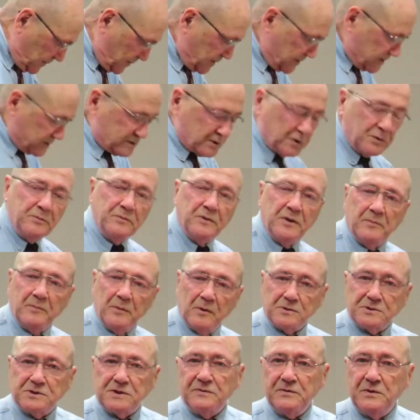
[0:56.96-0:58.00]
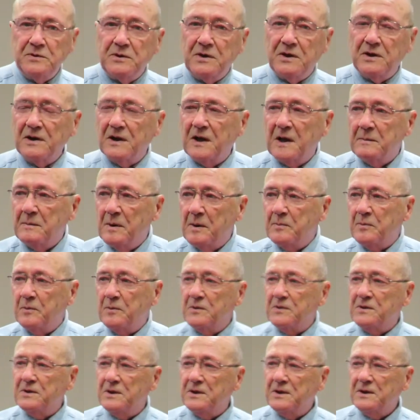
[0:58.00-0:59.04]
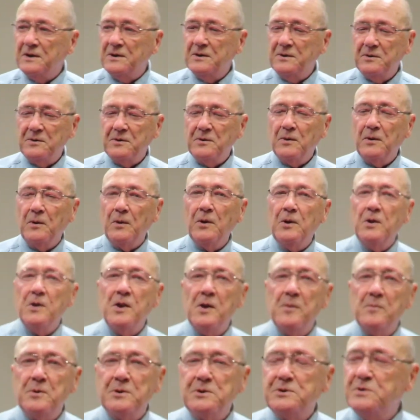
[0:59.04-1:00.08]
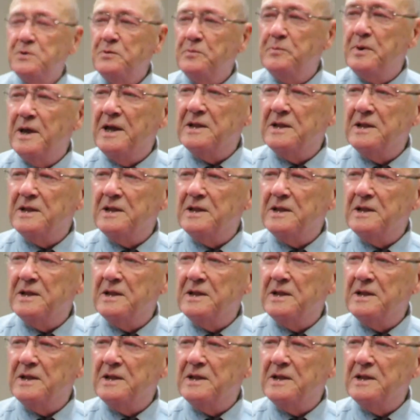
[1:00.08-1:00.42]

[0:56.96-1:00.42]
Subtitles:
would assume that most of you can come up with a good old number 2